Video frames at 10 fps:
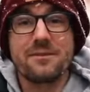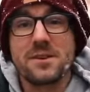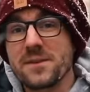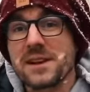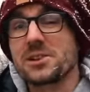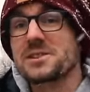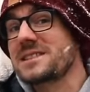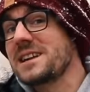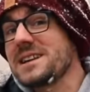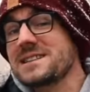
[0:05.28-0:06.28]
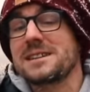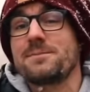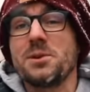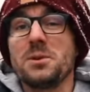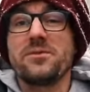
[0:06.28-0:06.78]
everything looks nice
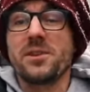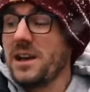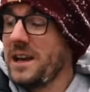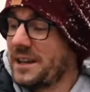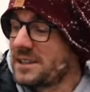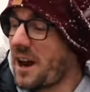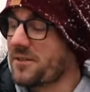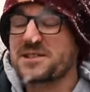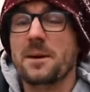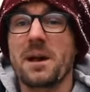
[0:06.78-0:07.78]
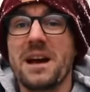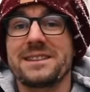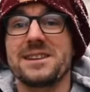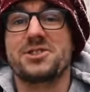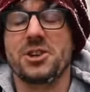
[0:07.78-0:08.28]
and beautiful. It covers up
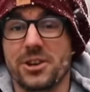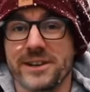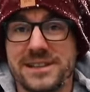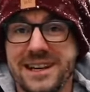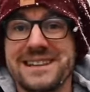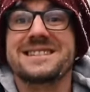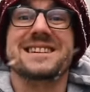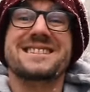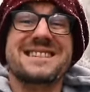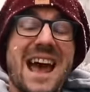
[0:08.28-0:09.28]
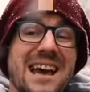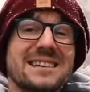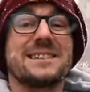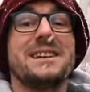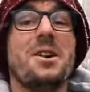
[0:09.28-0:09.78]
the dirt. And that's
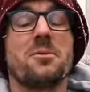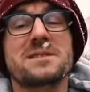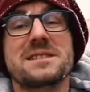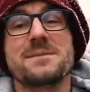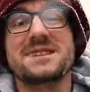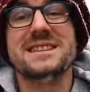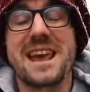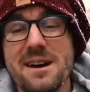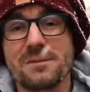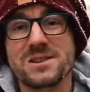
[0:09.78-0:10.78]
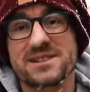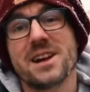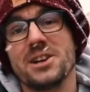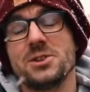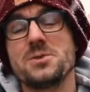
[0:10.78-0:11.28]
exactly what some scammers
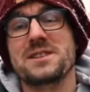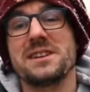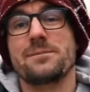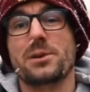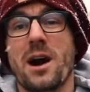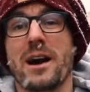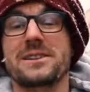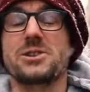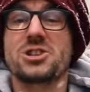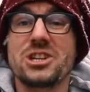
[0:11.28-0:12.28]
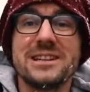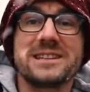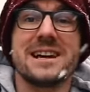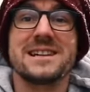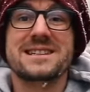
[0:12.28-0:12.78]
use in Prague to cheat,
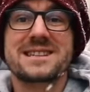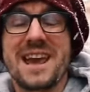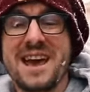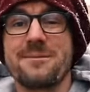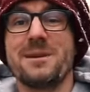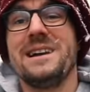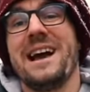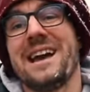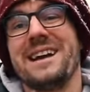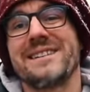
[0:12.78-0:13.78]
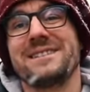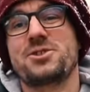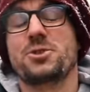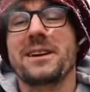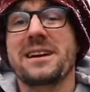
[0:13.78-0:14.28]
scam, and
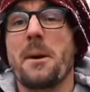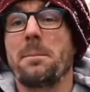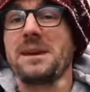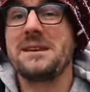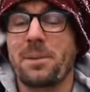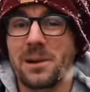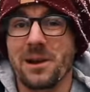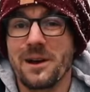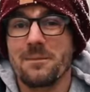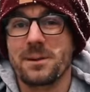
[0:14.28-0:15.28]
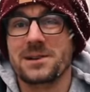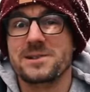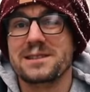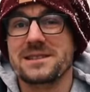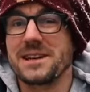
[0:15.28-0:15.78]
trick people,
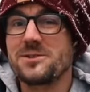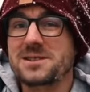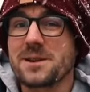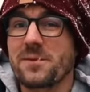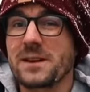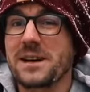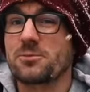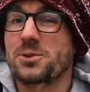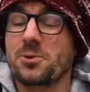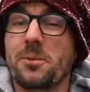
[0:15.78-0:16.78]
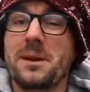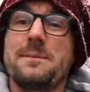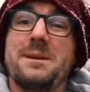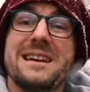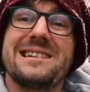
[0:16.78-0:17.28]
because they do something that would normally
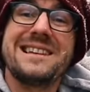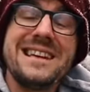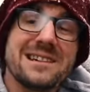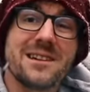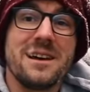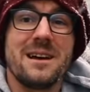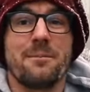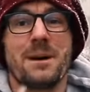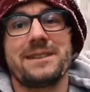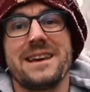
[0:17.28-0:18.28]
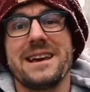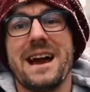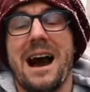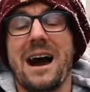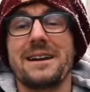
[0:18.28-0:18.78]
be illegal, but they
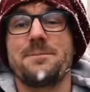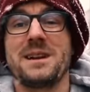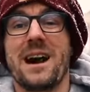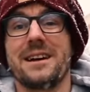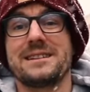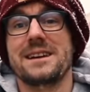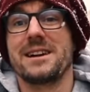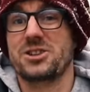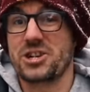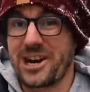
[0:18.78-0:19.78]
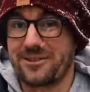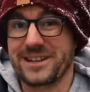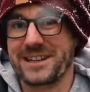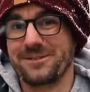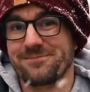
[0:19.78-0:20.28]
hide behind a
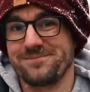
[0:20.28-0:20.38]
charity.